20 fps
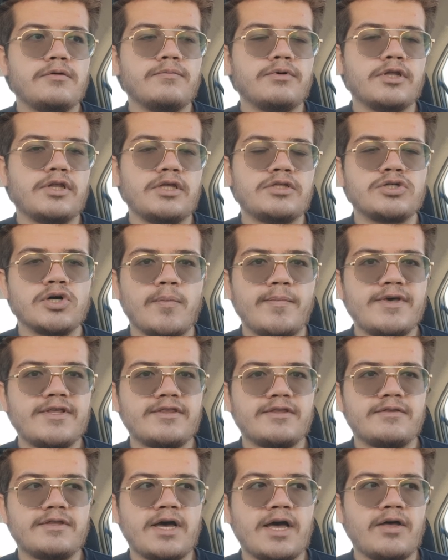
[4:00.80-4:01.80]
But they told
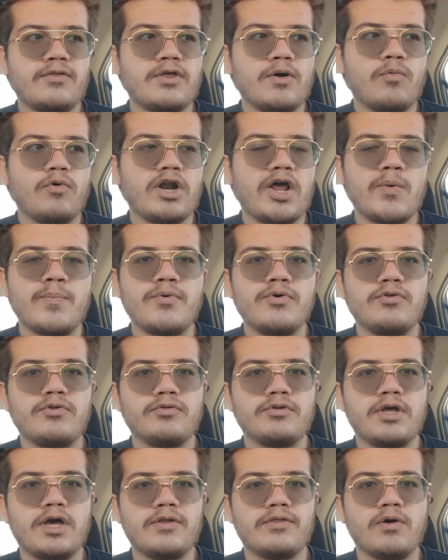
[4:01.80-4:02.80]
me that that what I
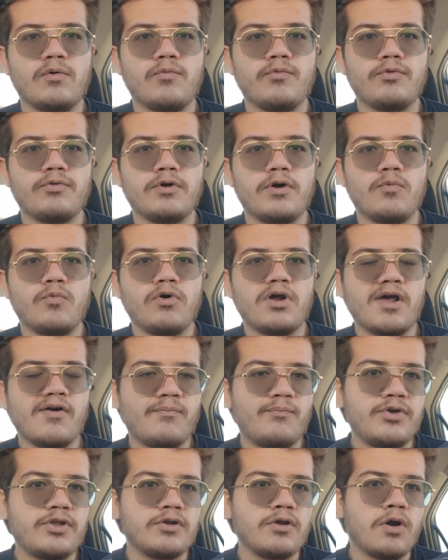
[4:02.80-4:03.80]
be, that the, the what
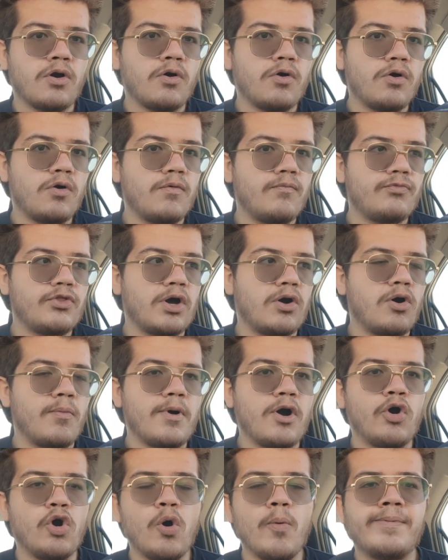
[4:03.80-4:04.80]
I've been that all
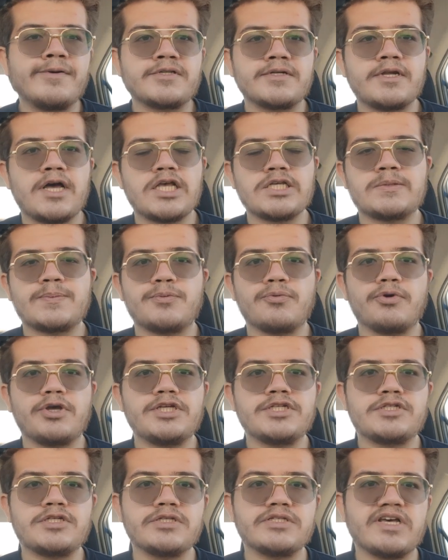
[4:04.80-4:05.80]
my hopes and
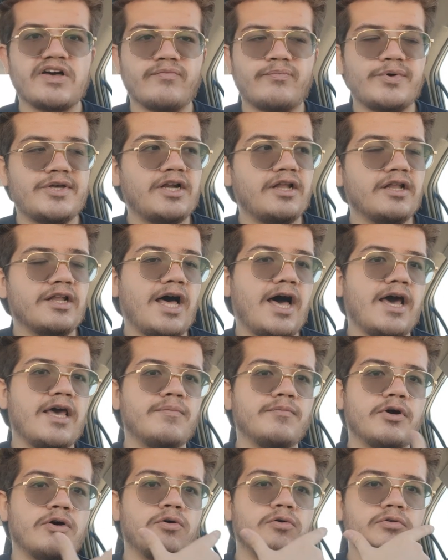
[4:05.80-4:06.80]
aspirations have been a
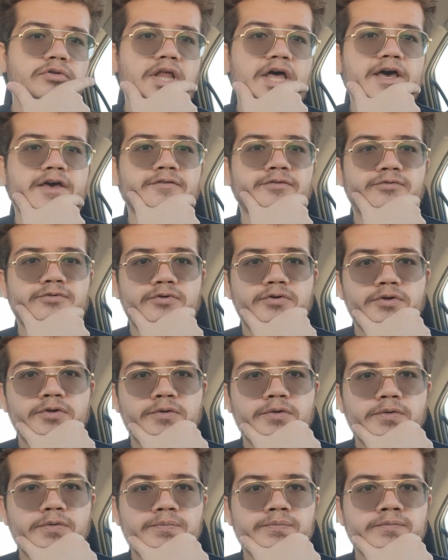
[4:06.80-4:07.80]
lie my whole life.
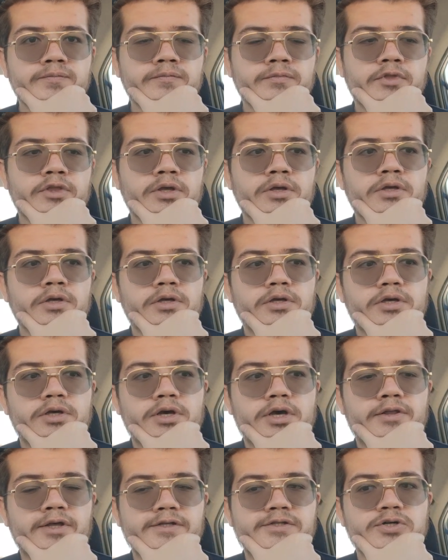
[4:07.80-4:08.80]

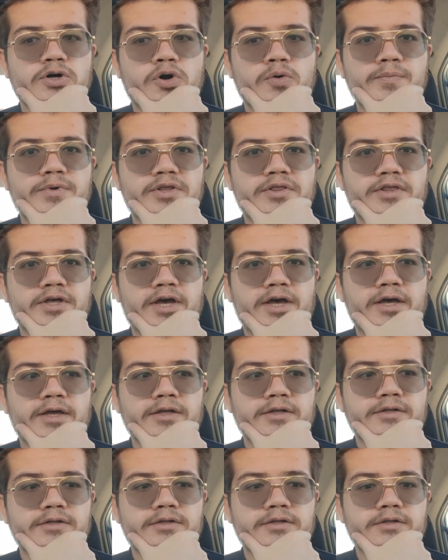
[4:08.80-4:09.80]
And they told me
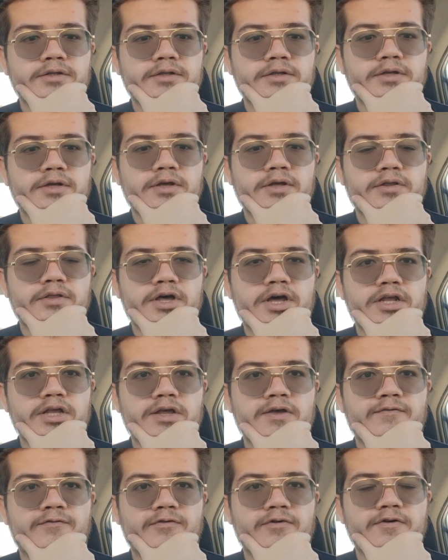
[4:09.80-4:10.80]
that that
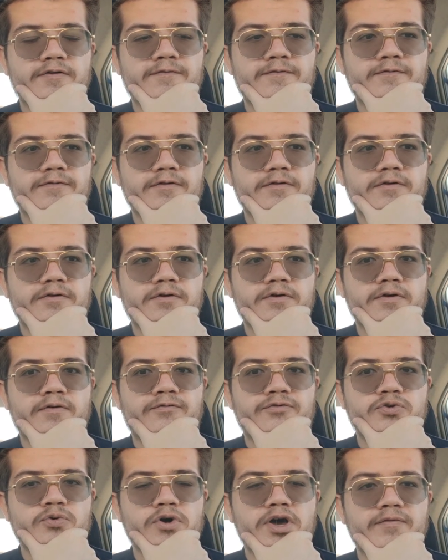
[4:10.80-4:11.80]
if if
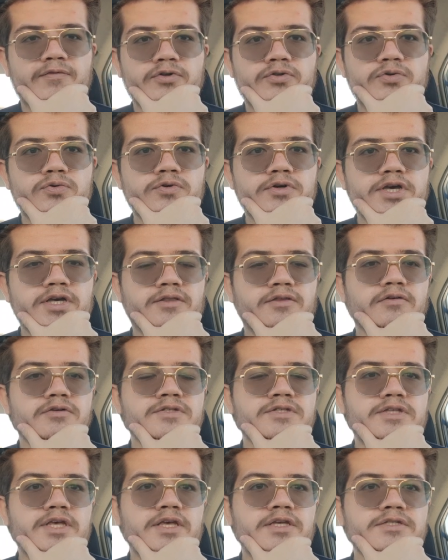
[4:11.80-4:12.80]
if you ever do get
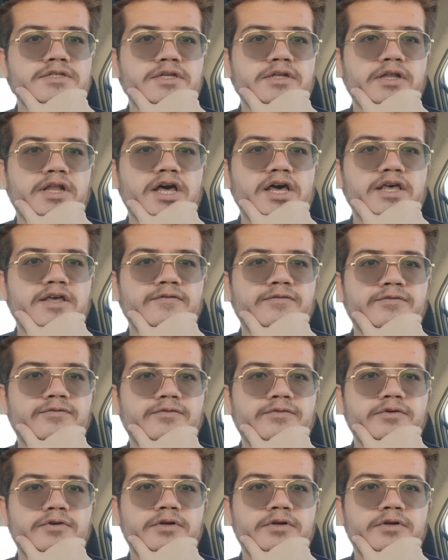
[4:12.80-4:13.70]
those things in life,